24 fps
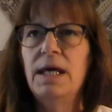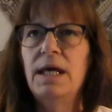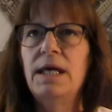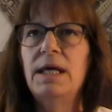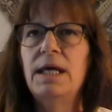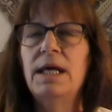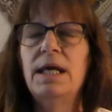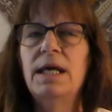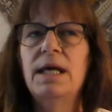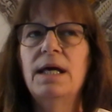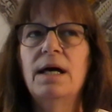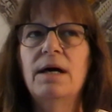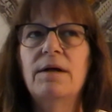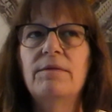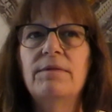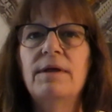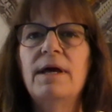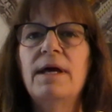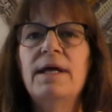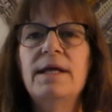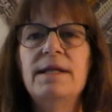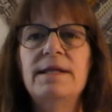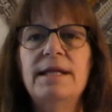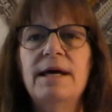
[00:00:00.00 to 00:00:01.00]

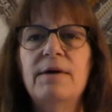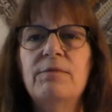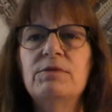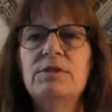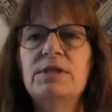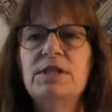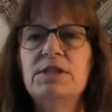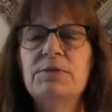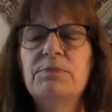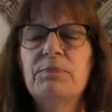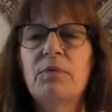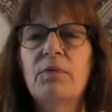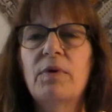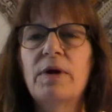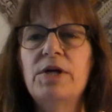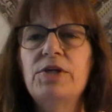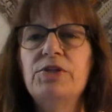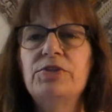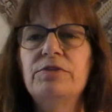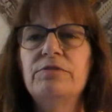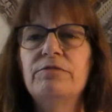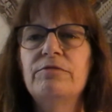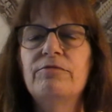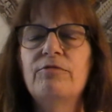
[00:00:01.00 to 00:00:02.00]
It was
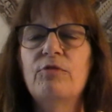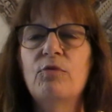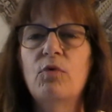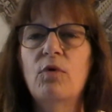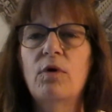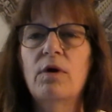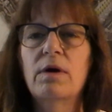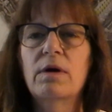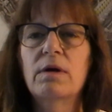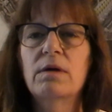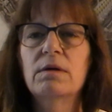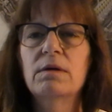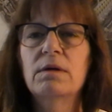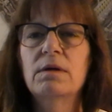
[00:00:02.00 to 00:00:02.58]
inspiration for